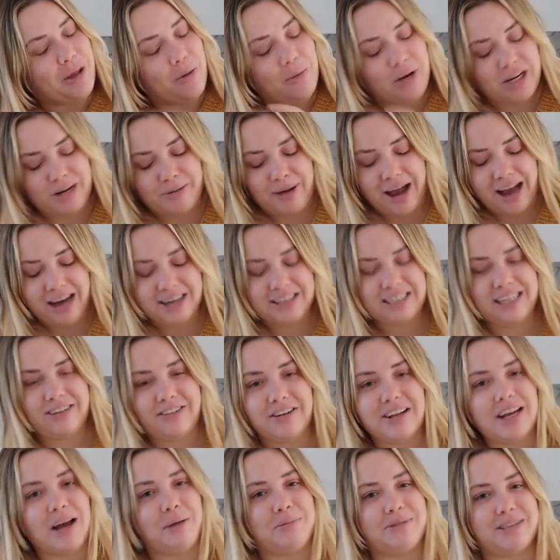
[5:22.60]
Which I'm actually
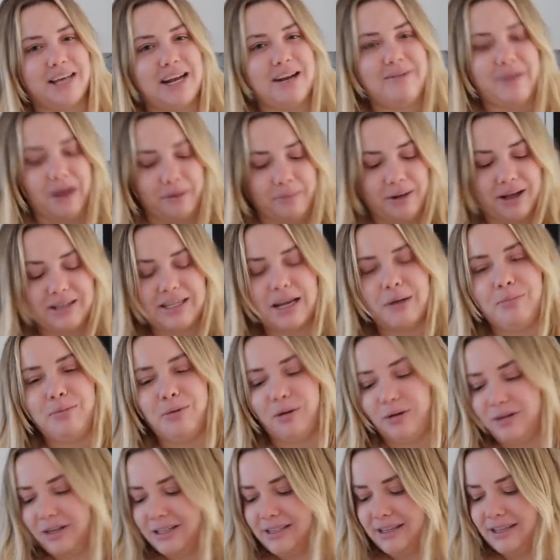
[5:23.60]
really upset about because I
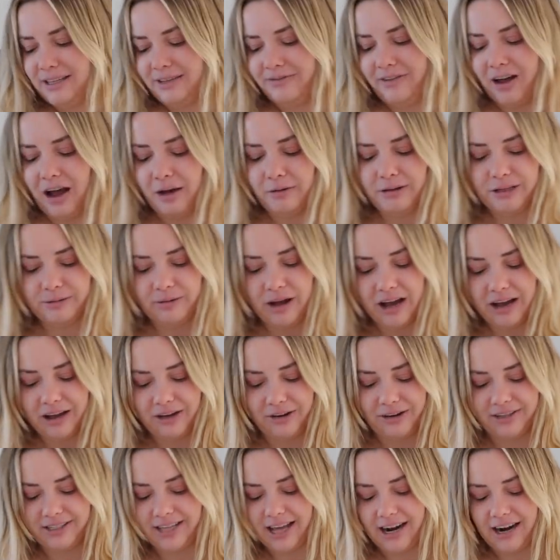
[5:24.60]
bought this at the farmer's market
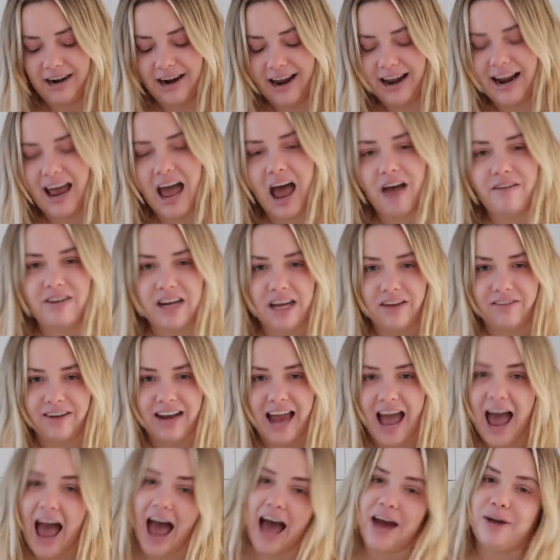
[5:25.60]
on Saturday and I haven't even
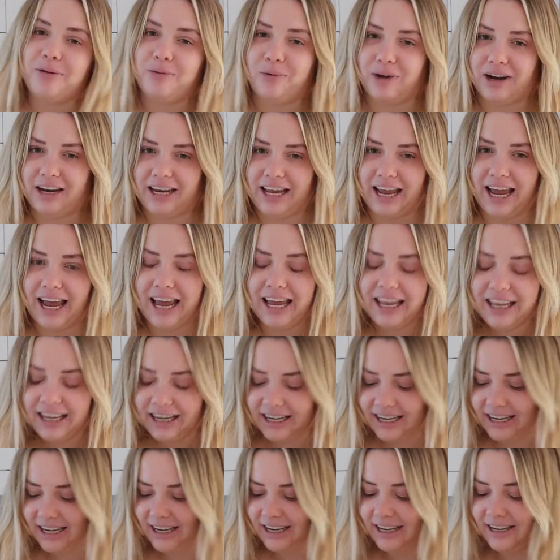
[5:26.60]
had one
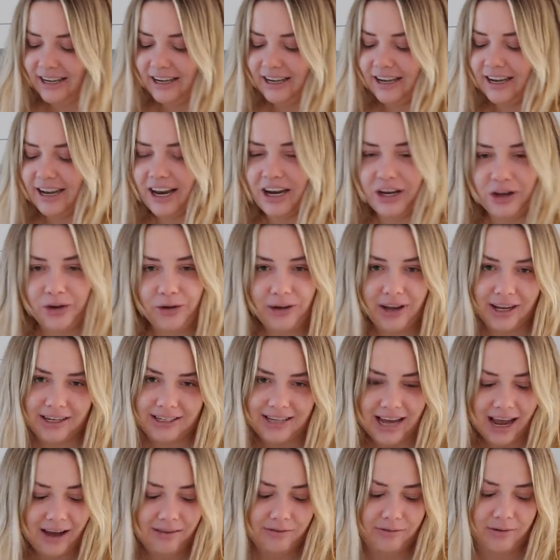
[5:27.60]
yet. And you get
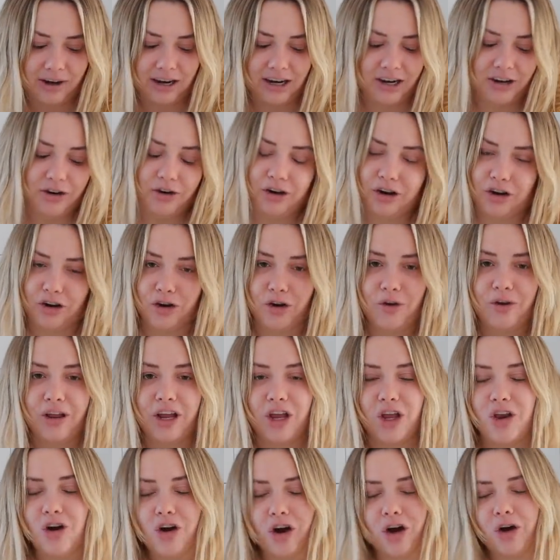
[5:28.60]
to have one
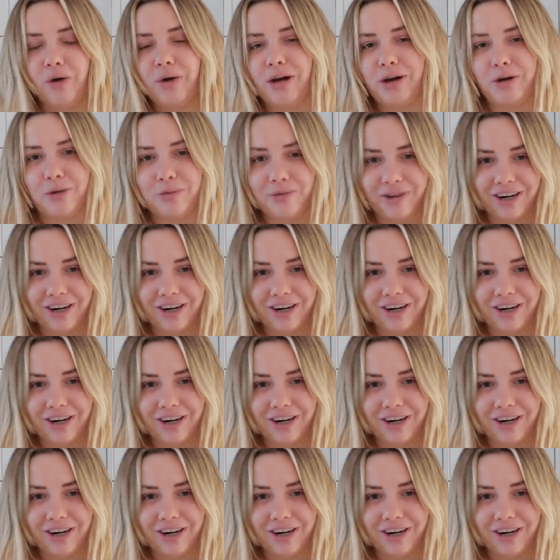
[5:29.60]
and you're not going to